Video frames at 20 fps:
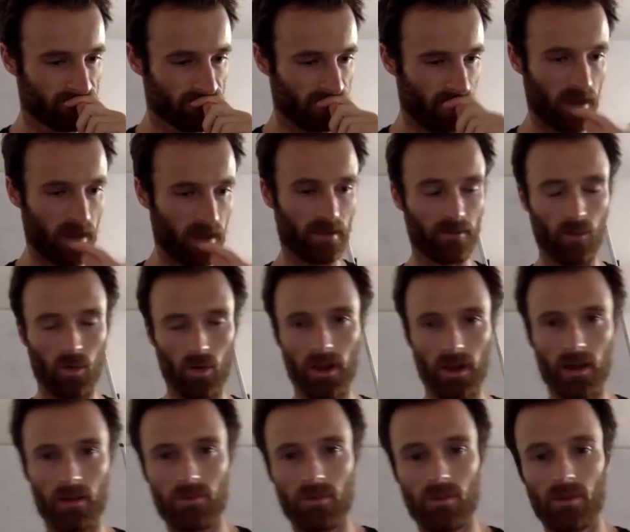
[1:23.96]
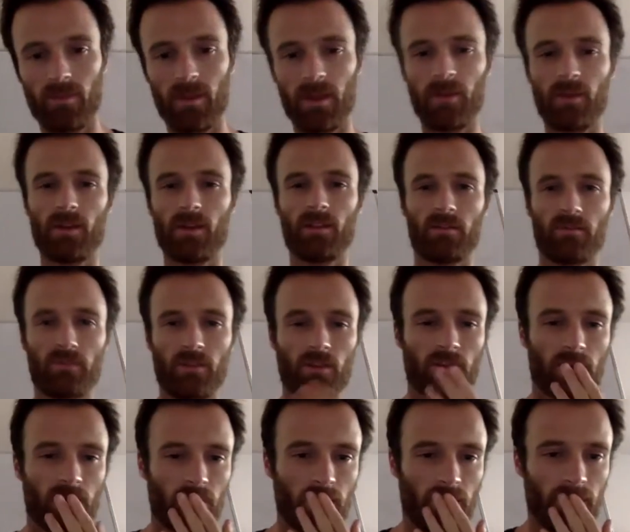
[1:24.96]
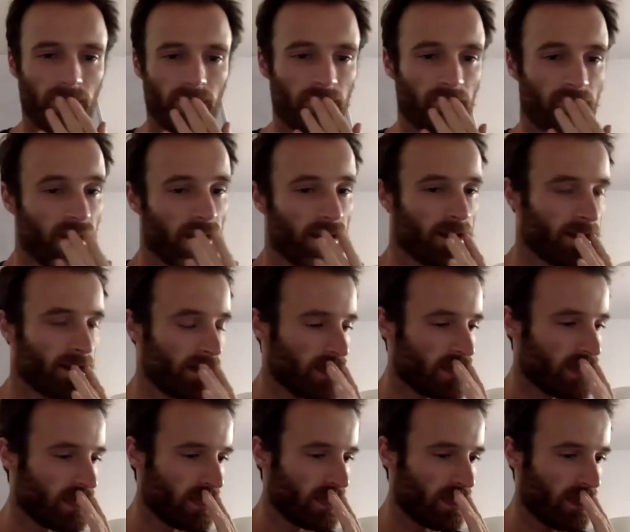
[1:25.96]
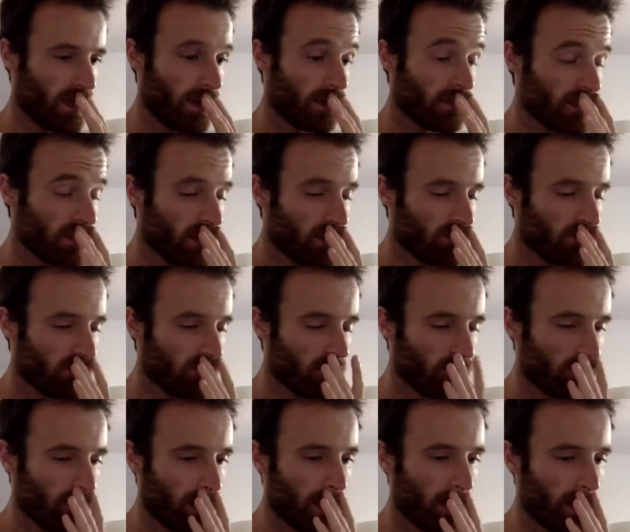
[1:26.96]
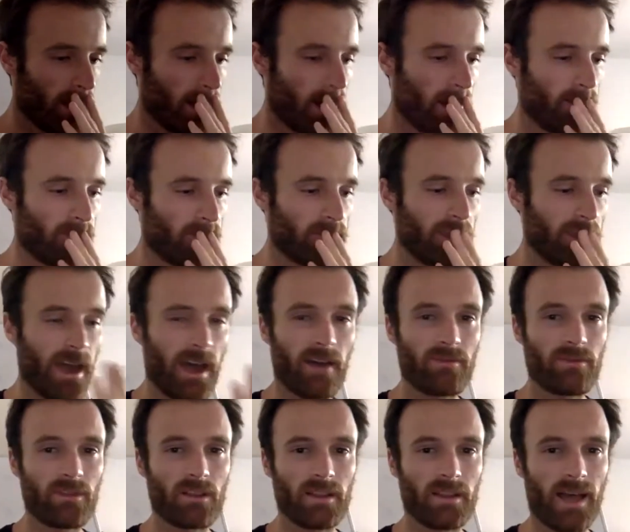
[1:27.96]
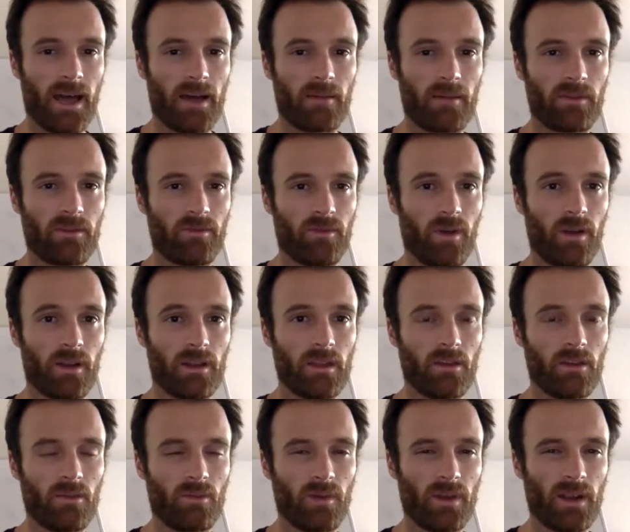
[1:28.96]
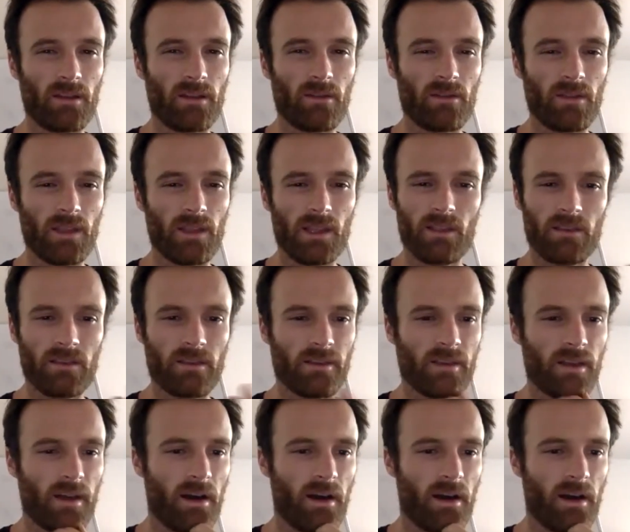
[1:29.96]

it's more helpful. Maybe in the future it wouldn't be, but as helpful. But to have the lab in front of you when I do this.